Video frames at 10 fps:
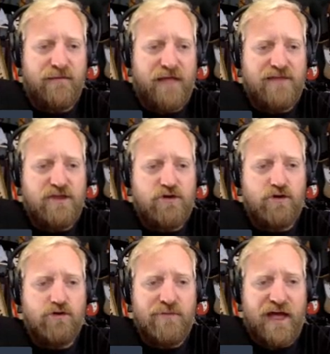and then you
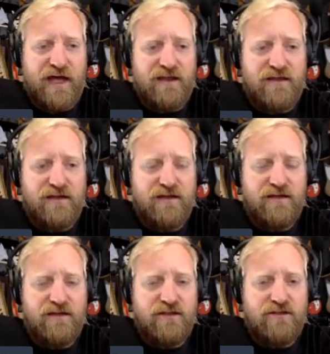go to bed.
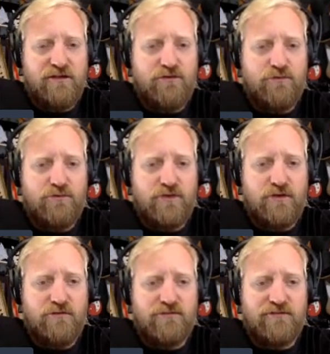
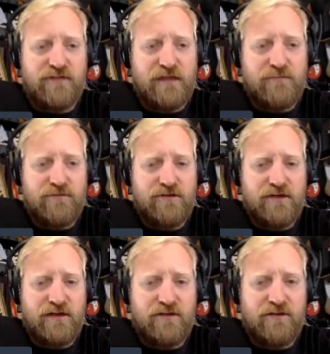You sleep. You
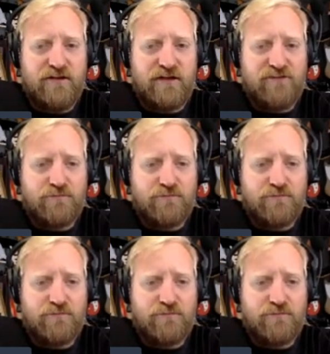get a nice